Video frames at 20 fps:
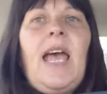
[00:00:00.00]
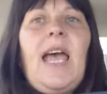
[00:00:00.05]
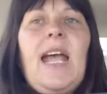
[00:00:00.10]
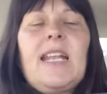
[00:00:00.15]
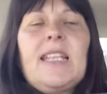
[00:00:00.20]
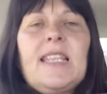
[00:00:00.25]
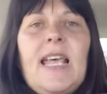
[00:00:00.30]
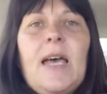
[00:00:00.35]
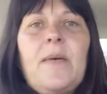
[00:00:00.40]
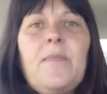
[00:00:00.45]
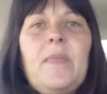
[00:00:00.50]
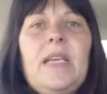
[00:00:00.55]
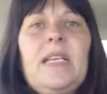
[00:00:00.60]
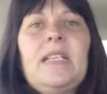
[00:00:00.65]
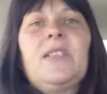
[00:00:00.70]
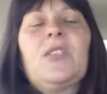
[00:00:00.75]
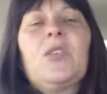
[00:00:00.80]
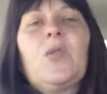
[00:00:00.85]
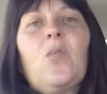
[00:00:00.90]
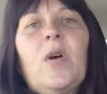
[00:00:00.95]
And that
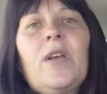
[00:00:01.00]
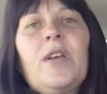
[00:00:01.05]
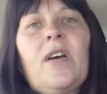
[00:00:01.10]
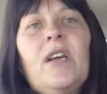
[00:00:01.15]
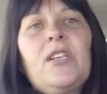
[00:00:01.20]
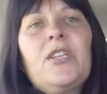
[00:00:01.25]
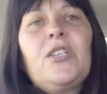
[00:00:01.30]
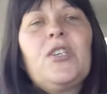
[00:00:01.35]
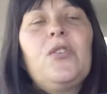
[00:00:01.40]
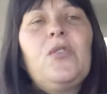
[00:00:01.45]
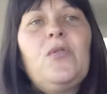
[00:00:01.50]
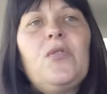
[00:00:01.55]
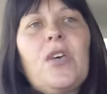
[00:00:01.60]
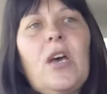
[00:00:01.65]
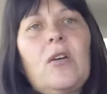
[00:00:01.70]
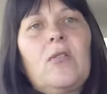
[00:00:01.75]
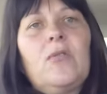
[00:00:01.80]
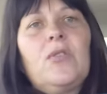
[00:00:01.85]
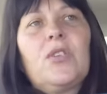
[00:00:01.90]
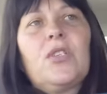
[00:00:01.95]
means that when I do
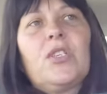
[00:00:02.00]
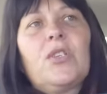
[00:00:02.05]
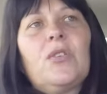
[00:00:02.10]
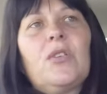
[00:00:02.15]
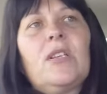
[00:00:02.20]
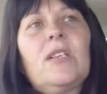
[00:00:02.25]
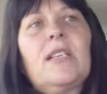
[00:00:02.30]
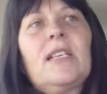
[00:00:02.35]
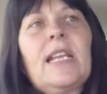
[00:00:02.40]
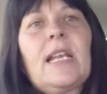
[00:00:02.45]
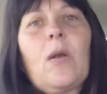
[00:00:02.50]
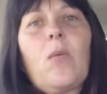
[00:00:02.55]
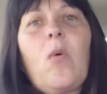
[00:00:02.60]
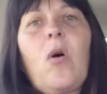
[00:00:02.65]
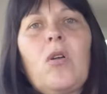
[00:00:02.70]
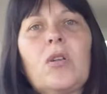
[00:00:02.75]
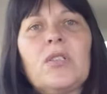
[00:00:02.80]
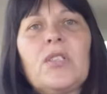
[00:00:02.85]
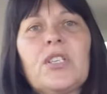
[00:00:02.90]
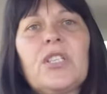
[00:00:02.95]
those little
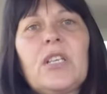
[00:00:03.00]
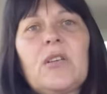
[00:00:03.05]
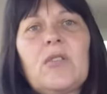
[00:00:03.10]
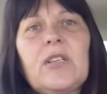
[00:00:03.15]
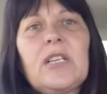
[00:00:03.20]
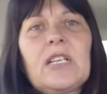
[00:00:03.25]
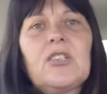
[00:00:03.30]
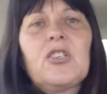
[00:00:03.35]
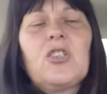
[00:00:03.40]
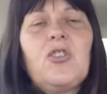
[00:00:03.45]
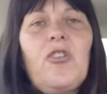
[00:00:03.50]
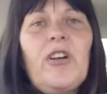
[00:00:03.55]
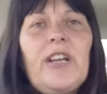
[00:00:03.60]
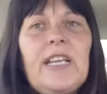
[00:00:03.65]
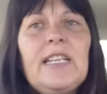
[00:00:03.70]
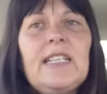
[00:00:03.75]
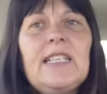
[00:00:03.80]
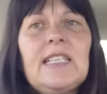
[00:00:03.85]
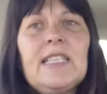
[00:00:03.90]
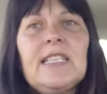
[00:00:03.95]
wants, those little
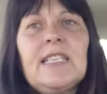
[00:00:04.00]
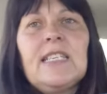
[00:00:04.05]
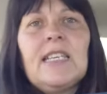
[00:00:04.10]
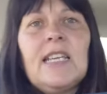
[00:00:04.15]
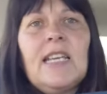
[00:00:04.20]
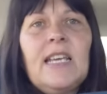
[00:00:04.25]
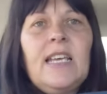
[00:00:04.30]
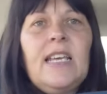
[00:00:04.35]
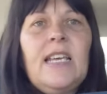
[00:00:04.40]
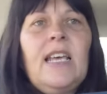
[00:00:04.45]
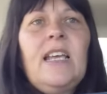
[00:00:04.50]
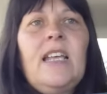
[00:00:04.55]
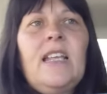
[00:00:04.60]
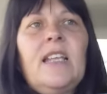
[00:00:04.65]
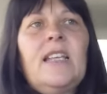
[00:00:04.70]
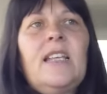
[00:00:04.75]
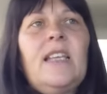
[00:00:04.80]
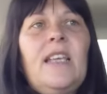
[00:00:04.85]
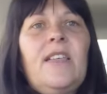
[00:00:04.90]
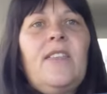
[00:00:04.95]
treats,
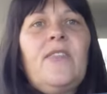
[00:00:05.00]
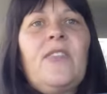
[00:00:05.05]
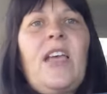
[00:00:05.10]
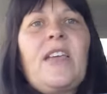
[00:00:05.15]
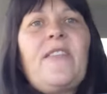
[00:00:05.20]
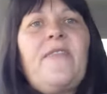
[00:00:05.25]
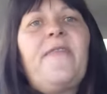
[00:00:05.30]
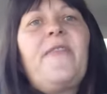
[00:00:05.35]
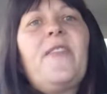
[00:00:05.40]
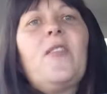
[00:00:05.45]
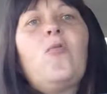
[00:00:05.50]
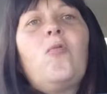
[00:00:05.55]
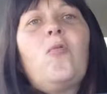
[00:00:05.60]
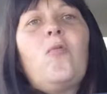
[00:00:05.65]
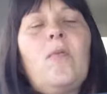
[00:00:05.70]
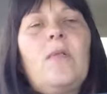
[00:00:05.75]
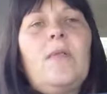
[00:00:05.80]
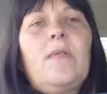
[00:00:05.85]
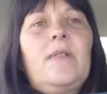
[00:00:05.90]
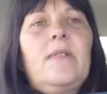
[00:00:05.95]
they
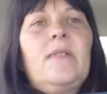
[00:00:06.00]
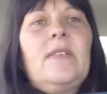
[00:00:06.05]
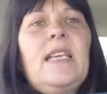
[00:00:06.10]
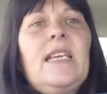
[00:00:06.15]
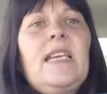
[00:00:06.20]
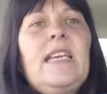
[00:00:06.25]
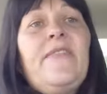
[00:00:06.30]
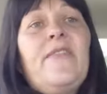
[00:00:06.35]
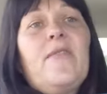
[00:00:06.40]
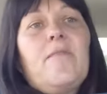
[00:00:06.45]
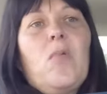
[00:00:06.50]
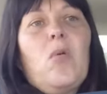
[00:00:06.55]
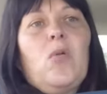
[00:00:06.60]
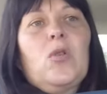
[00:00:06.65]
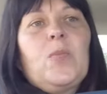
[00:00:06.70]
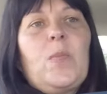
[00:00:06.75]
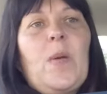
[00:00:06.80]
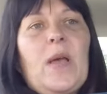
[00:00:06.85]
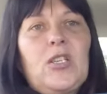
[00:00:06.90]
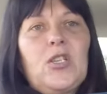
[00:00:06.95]
feel even more
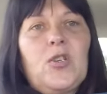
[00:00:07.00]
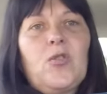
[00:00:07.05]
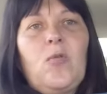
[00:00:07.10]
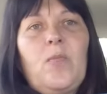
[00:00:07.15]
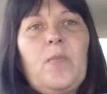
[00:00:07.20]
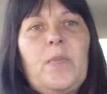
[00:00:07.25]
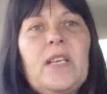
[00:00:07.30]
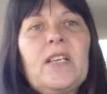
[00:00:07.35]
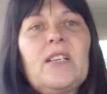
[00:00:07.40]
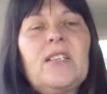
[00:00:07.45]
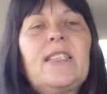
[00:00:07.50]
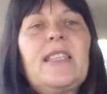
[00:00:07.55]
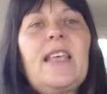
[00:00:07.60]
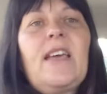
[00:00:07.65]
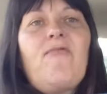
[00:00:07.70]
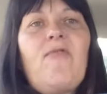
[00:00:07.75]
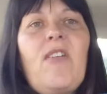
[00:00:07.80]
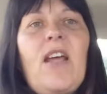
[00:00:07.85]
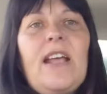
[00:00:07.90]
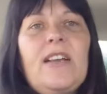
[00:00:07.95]
special because
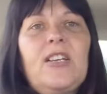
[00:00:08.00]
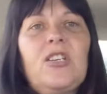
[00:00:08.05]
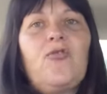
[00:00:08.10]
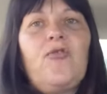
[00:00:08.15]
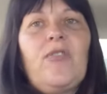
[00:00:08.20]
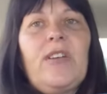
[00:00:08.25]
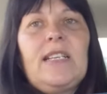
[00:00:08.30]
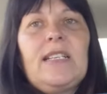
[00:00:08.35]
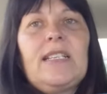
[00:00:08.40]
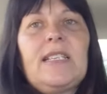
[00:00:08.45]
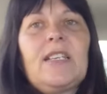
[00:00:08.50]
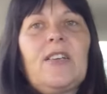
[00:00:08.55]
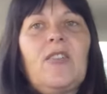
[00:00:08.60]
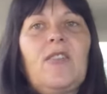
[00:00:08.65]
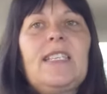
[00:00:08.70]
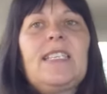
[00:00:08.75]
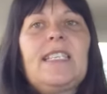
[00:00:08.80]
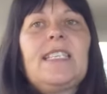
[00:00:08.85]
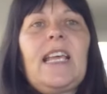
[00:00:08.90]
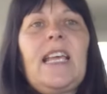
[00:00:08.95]
they're rare treats and
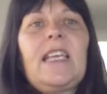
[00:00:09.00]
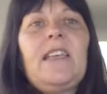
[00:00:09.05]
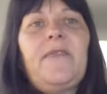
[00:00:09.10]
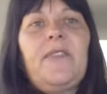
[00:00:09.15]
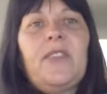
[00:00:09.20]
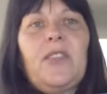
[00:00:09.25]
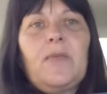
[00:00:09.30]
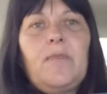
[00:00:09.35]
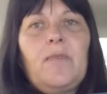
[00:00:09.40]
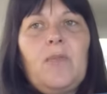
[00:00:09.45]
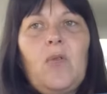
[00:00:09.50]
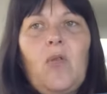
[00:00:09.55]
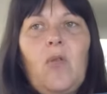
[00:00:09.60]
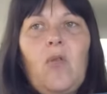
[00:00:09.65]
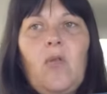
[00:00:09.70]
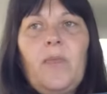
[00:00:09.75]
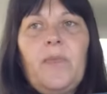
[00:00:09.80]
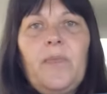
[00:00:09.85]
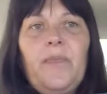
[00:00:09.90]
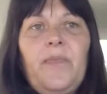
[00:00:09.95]
I savour them
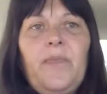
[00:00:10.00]
more.